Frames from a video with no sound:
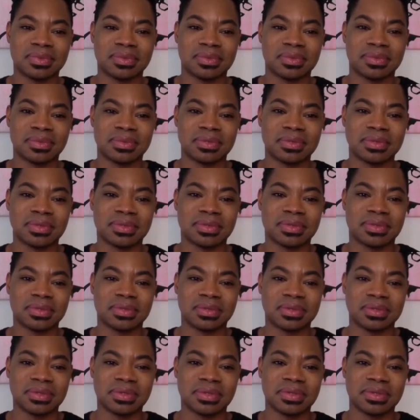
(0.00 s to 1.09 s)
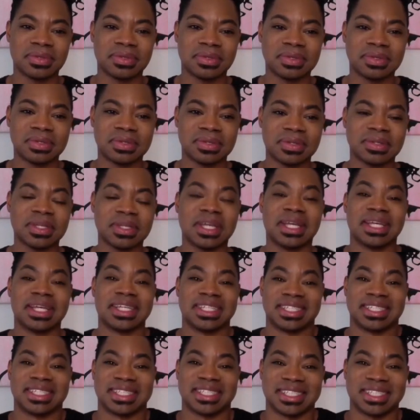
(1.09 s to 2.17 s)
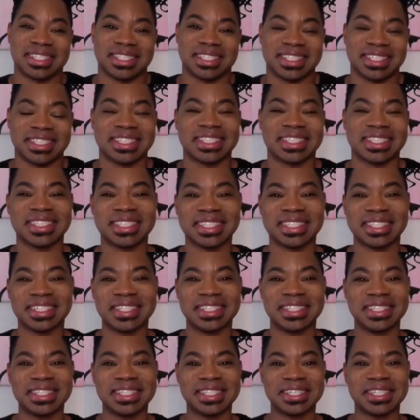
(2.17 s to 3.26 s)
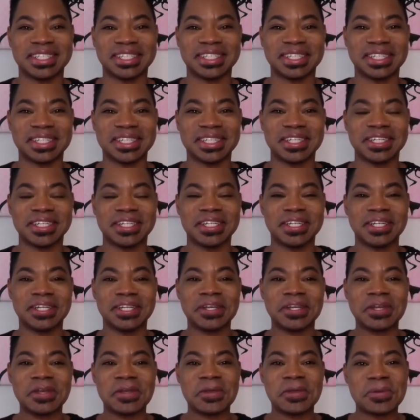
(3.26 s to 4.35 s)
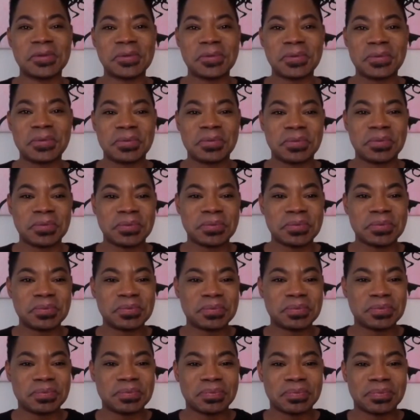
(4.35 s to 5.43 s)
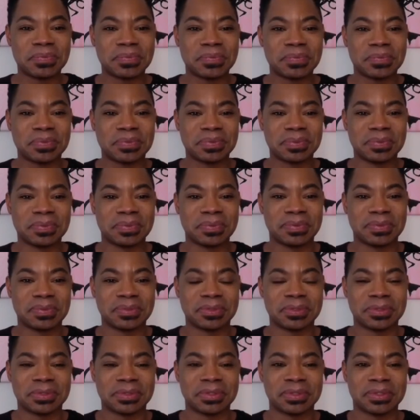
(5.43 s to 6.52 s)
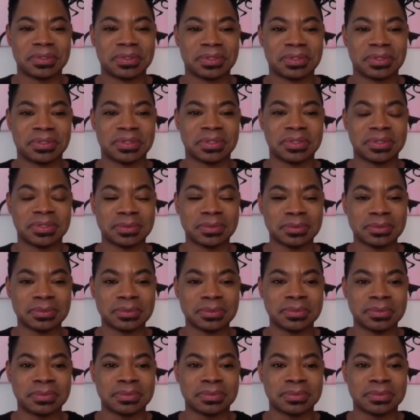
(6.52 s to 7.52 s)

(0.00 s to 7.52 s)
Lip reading: [no speech]